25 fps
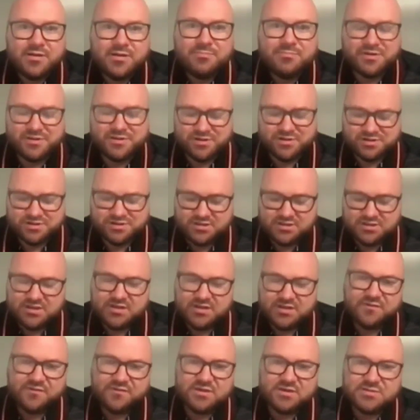But there's a
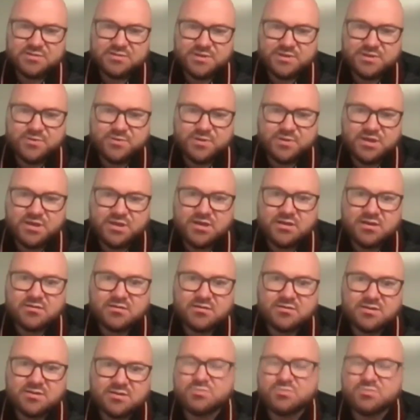difference between,